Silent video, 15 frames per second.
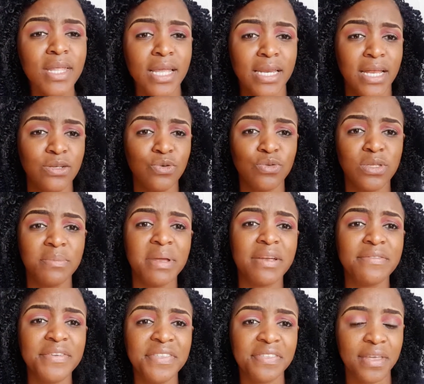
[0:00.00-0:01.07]
and I told them
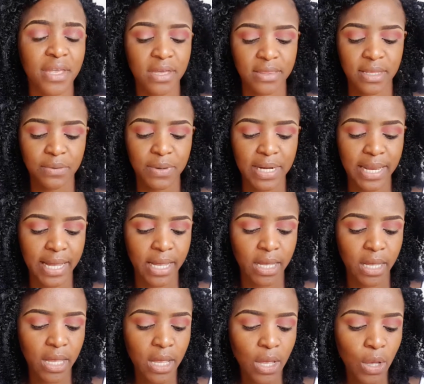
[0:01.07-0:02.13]
everything, and they were like,